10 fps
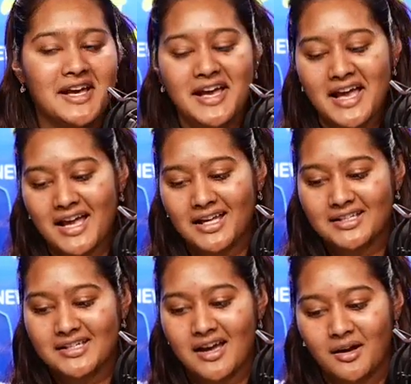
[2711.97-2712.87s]
And
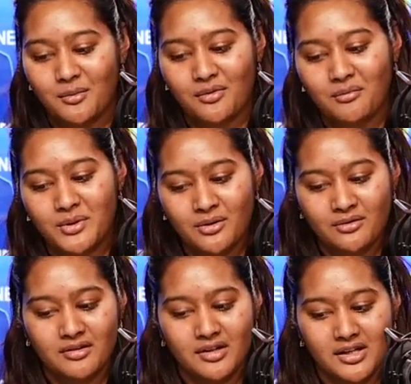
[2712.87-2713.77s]
we don't
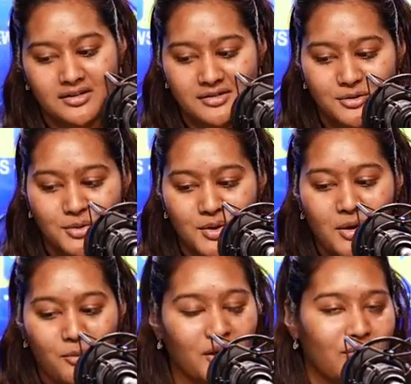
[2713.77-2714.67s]
need to.
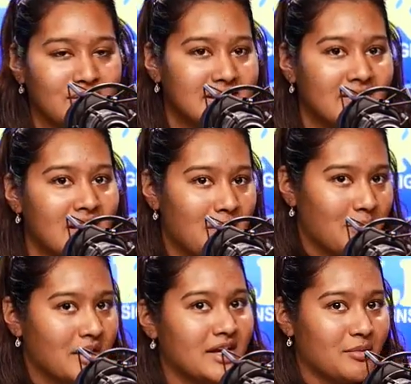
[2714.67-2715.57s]
What if we save that
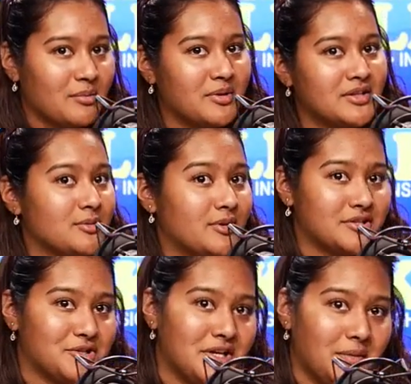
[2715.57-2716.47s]
money and we put it towards a trip?